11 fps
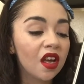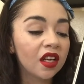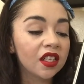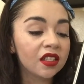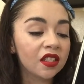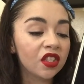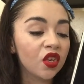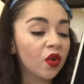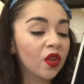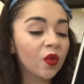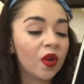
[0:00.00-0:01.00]
cause it's the
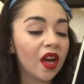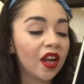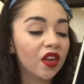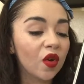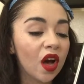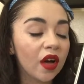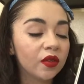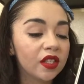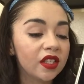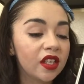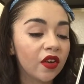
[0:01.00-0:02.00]
only way I know how
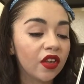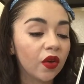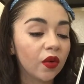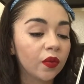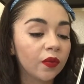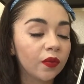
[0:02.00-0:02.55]
to tell you.